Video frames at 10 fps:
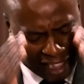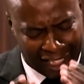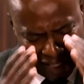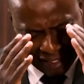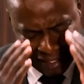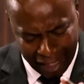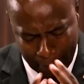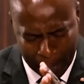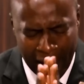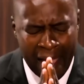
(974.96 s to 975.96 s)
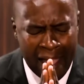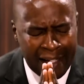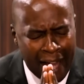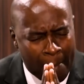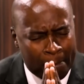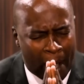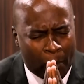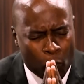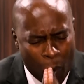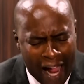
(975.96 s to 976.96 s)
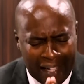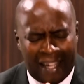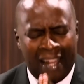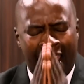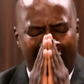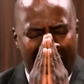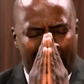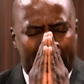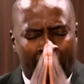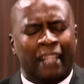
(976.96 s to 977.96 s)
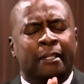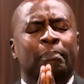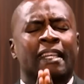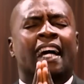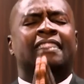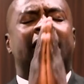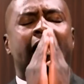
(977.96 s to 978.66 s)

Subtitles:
very deep. Number one, Bartimaeus